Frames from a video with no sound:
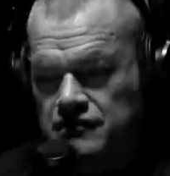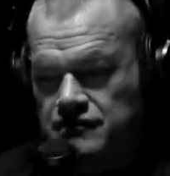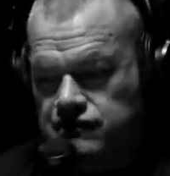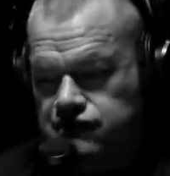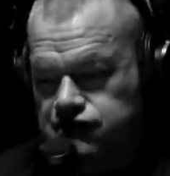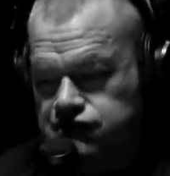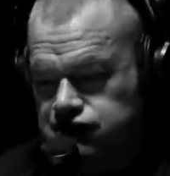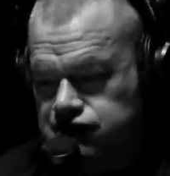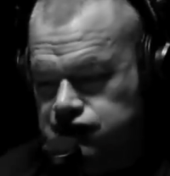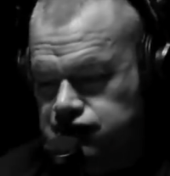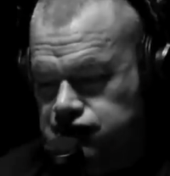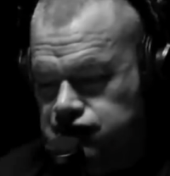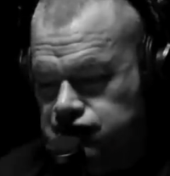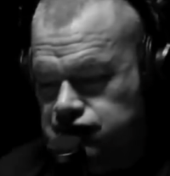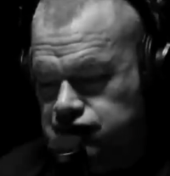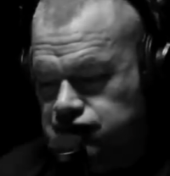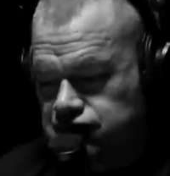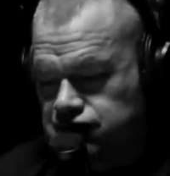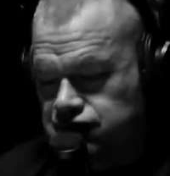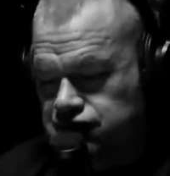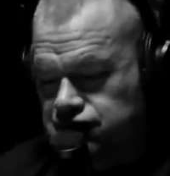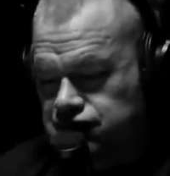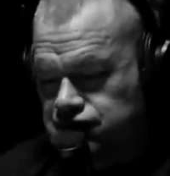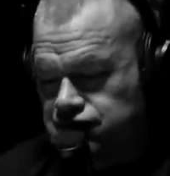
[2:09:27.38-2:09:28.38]
you you?
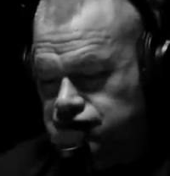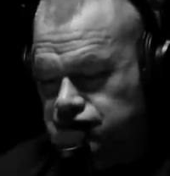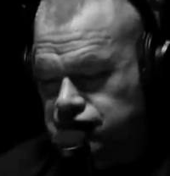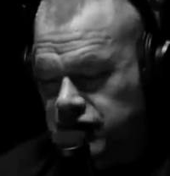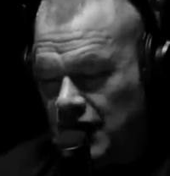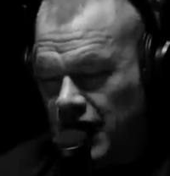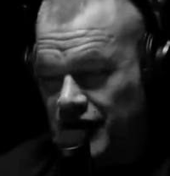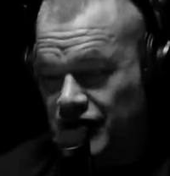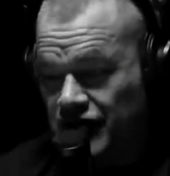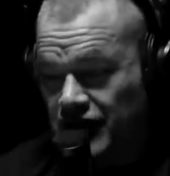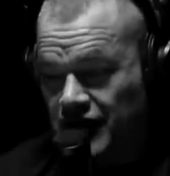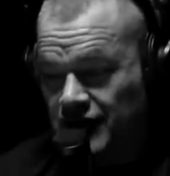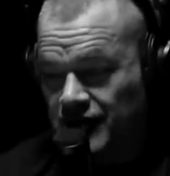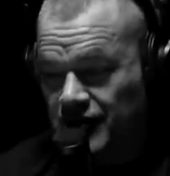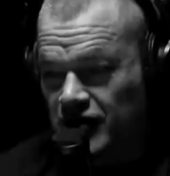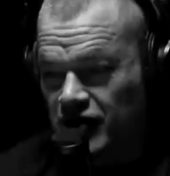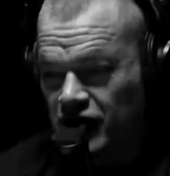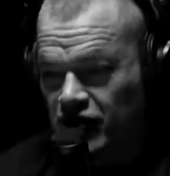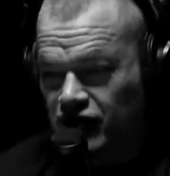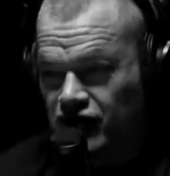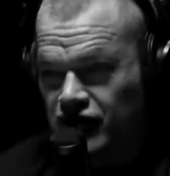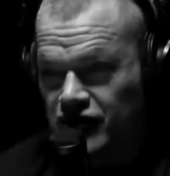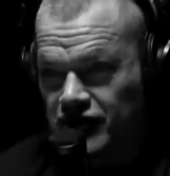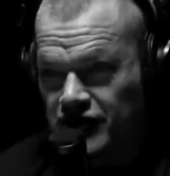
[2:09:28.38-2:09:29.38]
you? I think I'm gonna
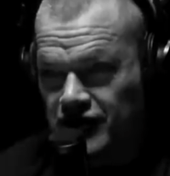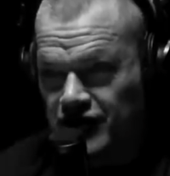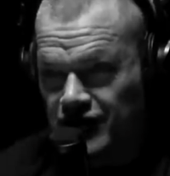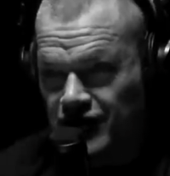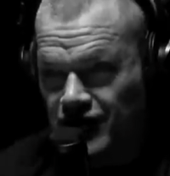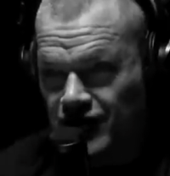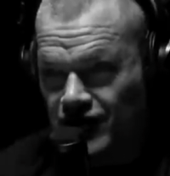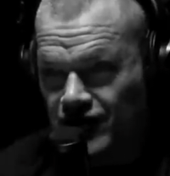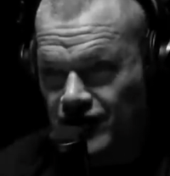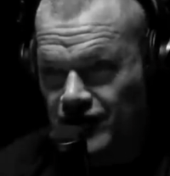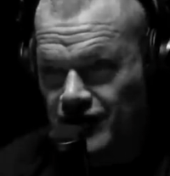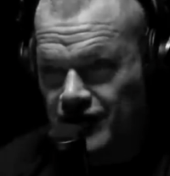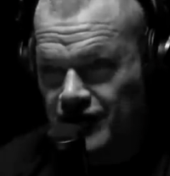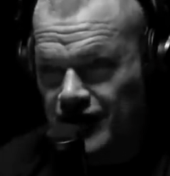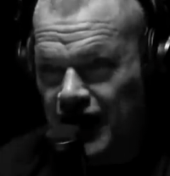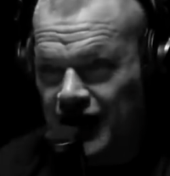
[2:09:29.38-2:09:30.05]
go for the adult.